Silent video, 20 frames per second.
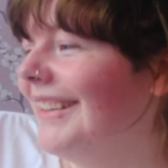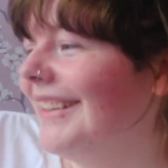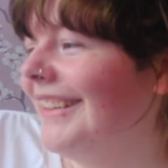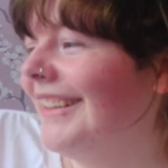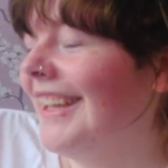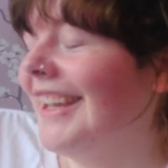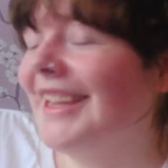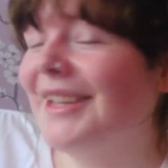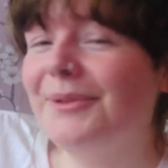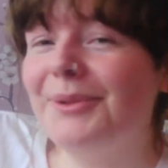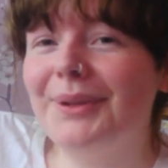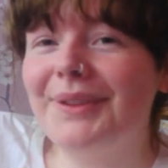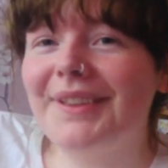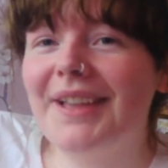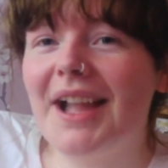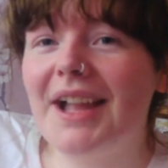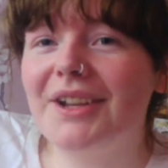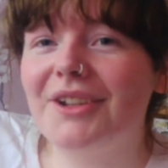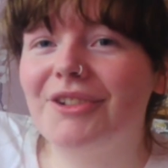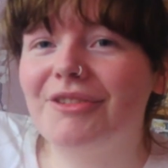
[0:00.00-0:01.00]
Yeah, it was
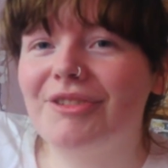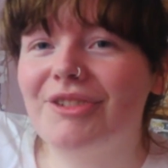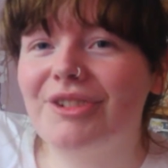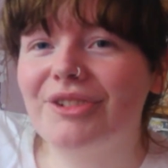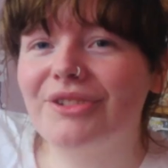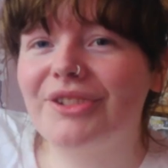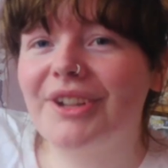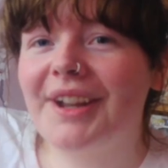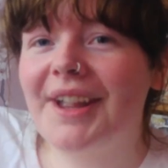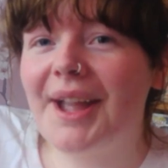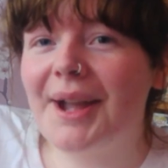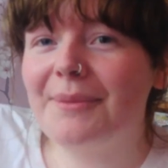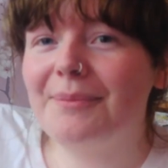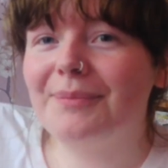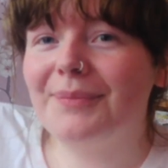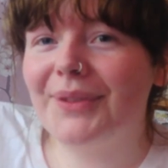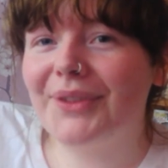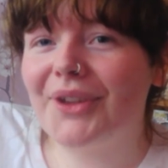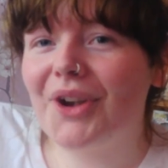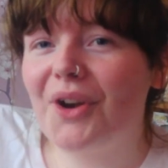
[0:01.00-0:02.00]
kind of rushed. I
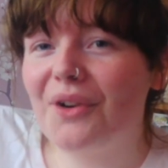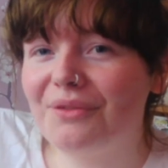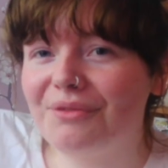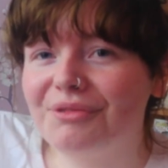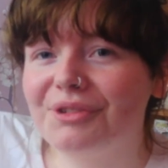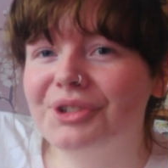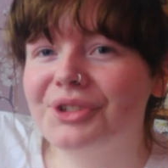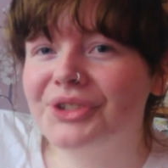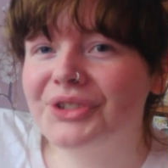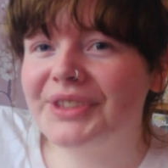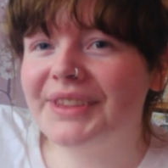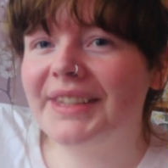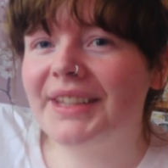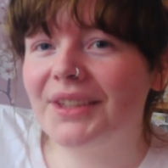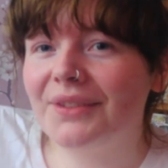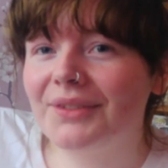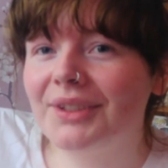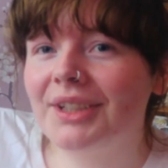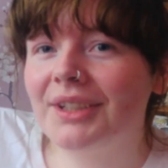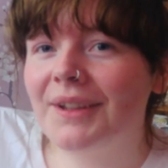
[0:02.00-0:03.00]
am sort of rushing this
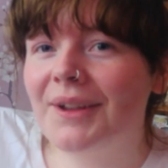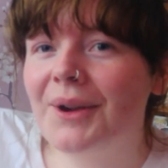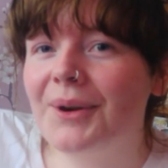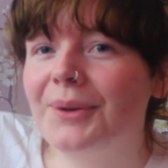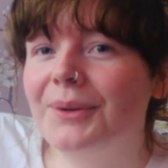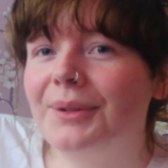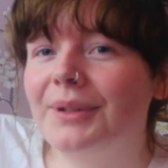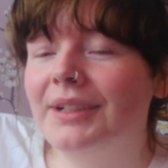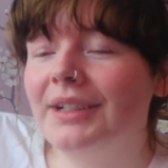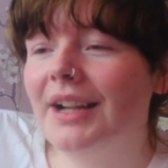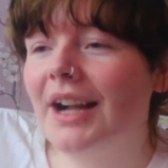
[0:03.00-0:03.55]
video.